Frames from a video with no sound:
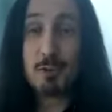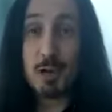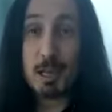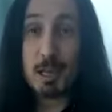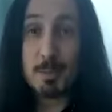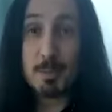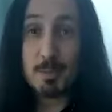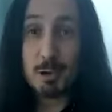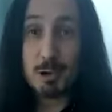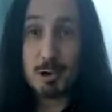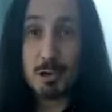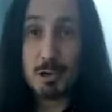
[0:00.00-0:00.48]

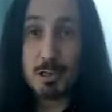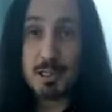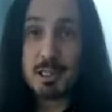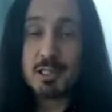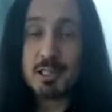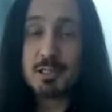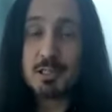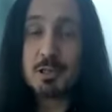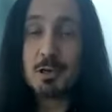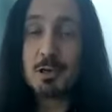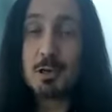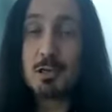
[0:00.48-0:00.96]
Freiberg,
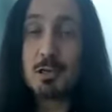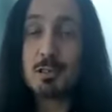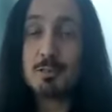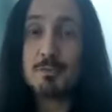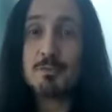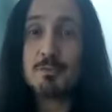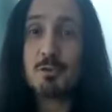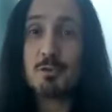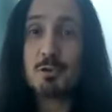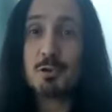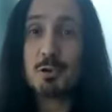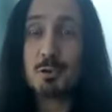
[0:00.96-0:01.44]
guitars
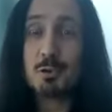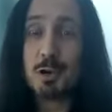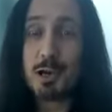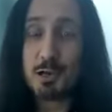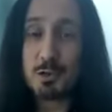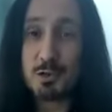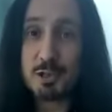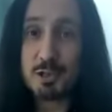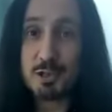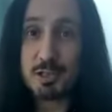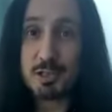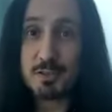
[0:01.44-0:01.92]
for
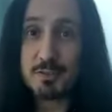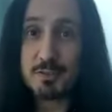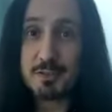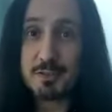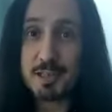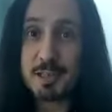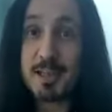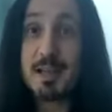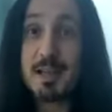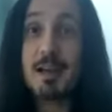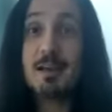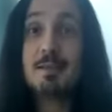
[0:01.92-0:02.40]
Crownshift,
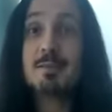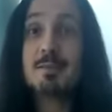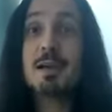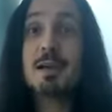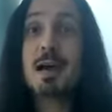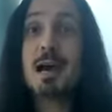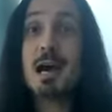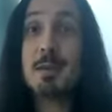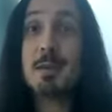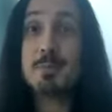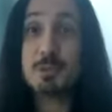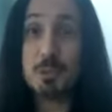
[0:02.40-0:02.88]
and
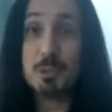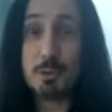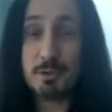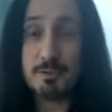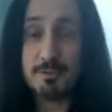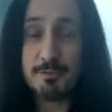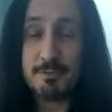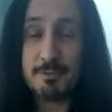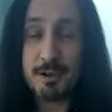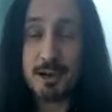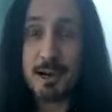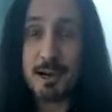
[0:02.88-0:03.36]
I'm
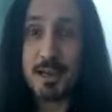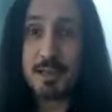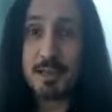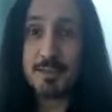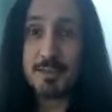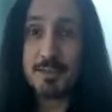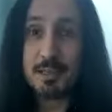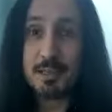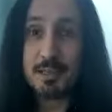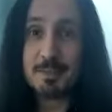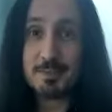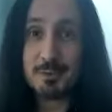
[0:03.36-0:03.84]
doing
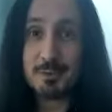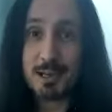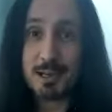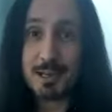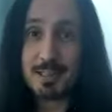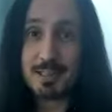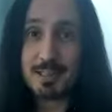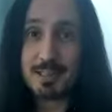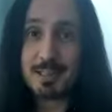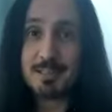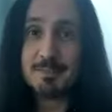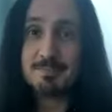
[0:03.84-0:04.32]
fine. Thanks for
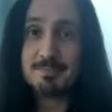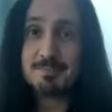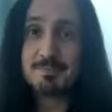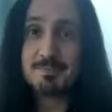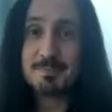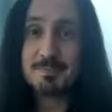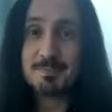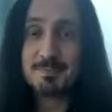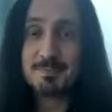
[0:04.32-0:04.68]
asking.